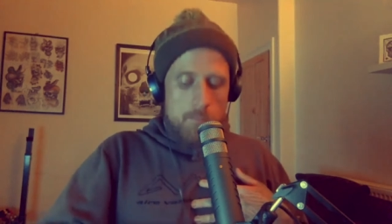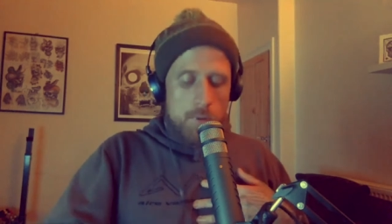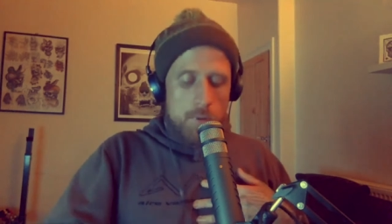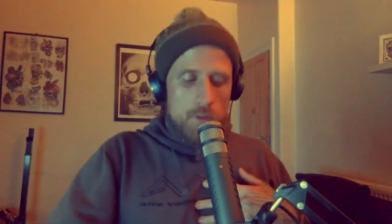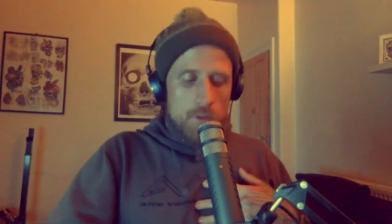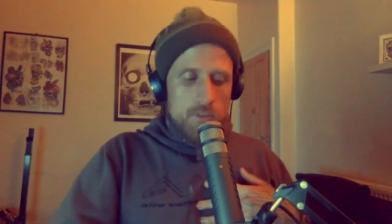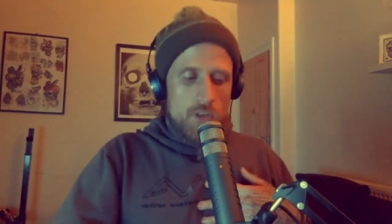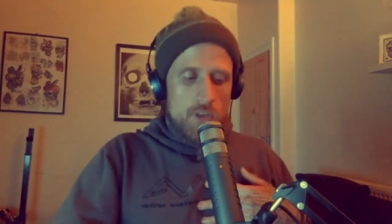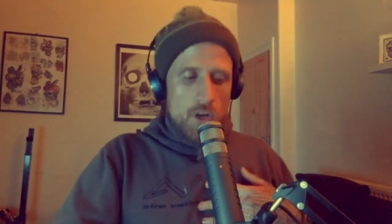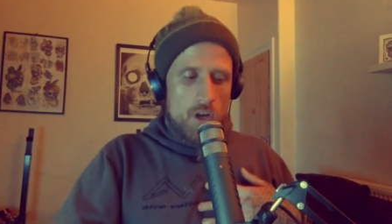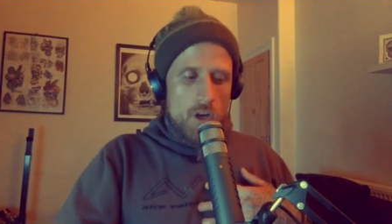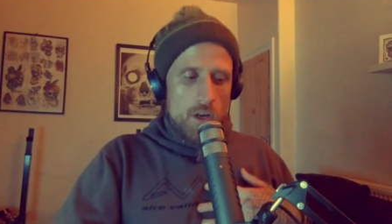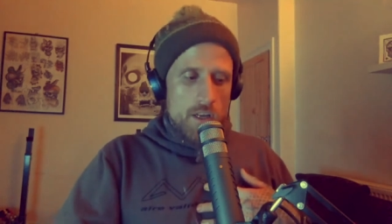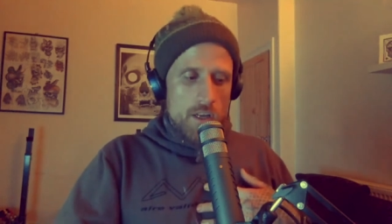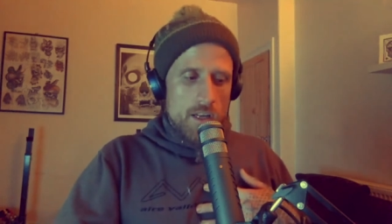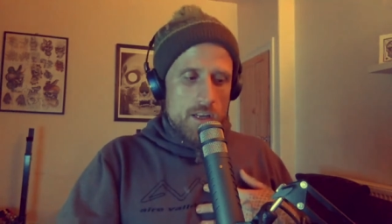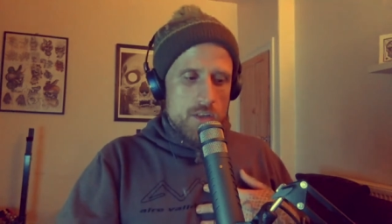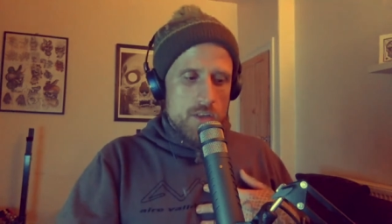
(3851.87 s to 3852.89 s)

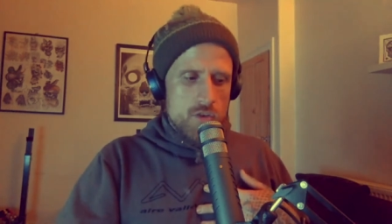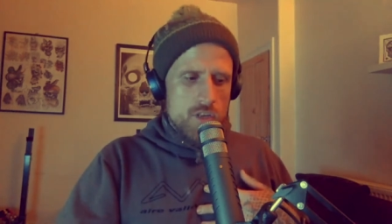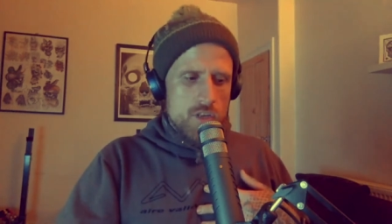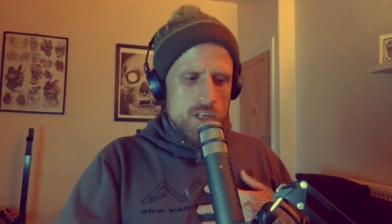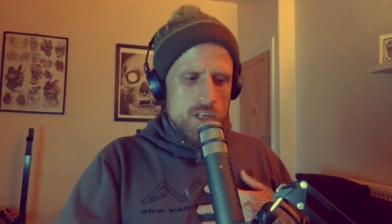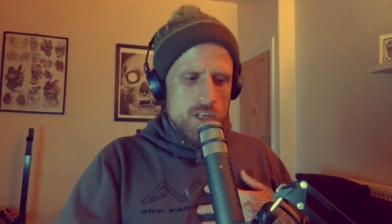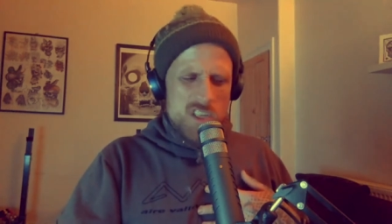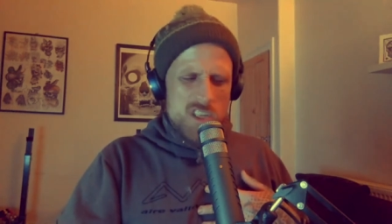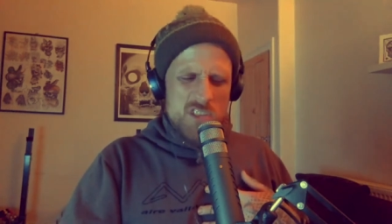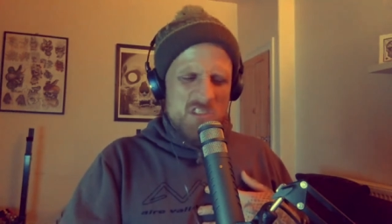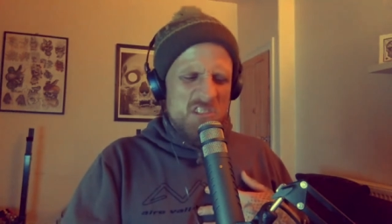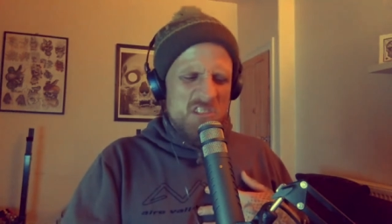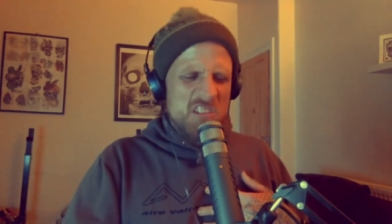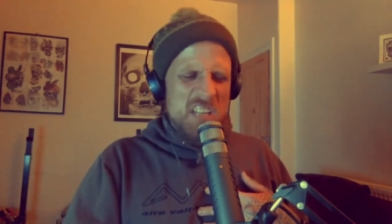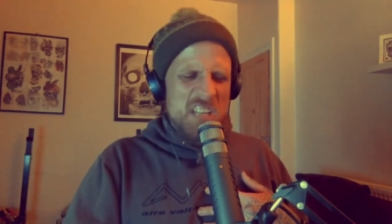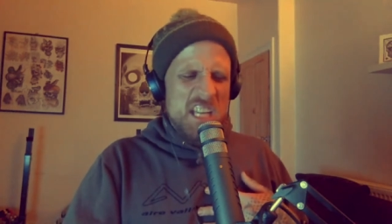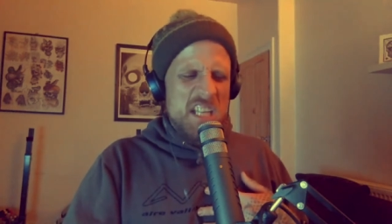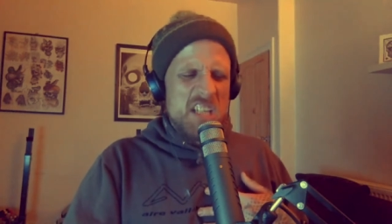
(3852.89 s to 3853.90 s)
bulldog,
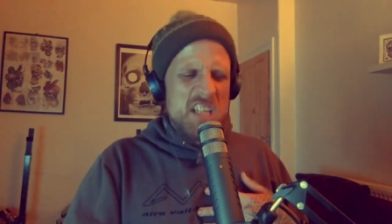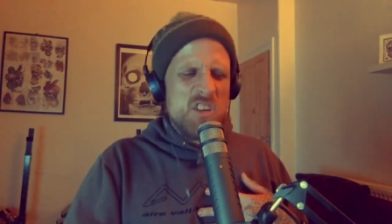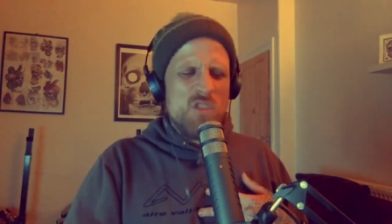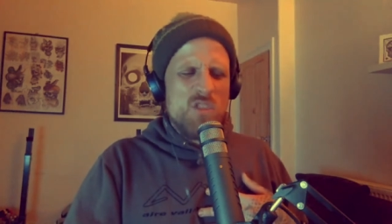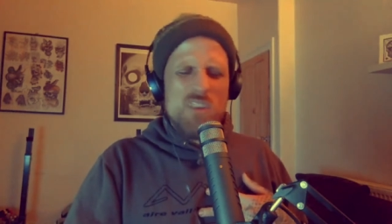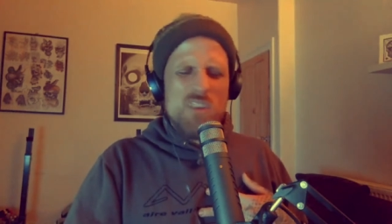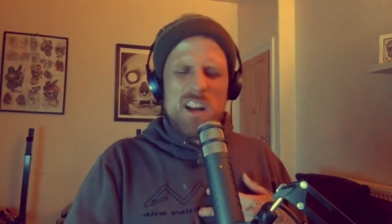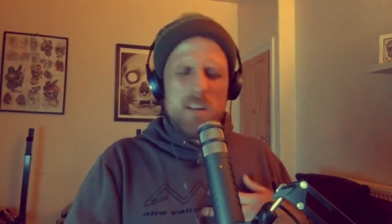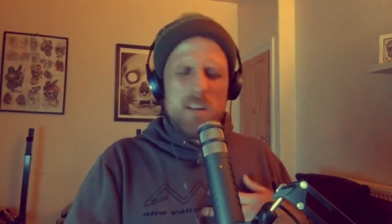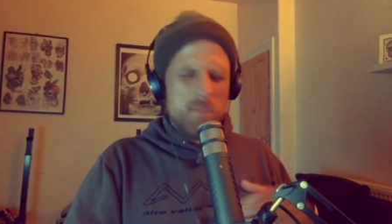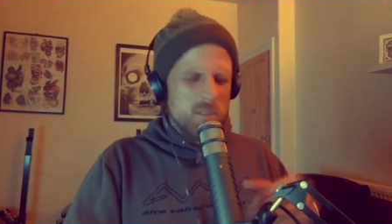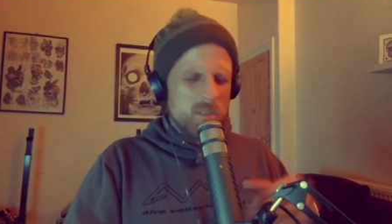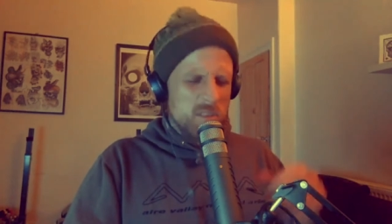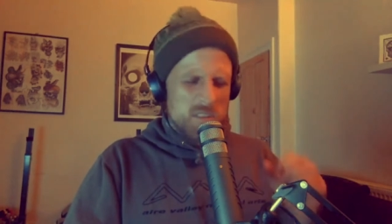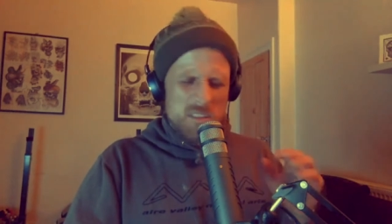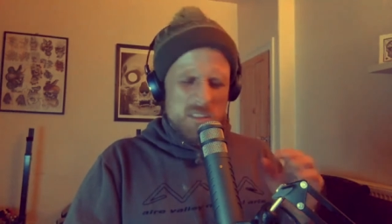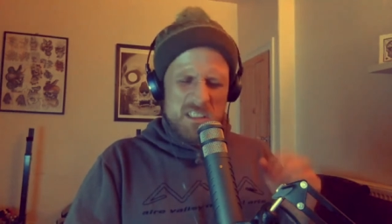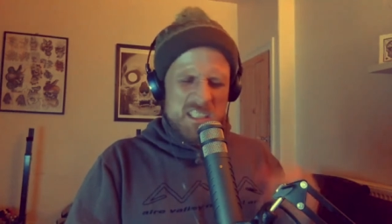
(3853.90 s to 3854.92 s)
traditional,
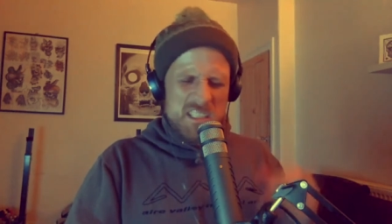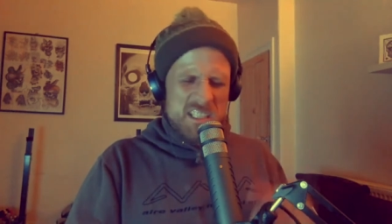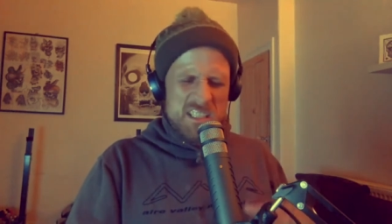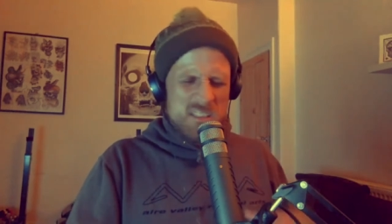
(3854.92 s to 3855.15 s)
incredible,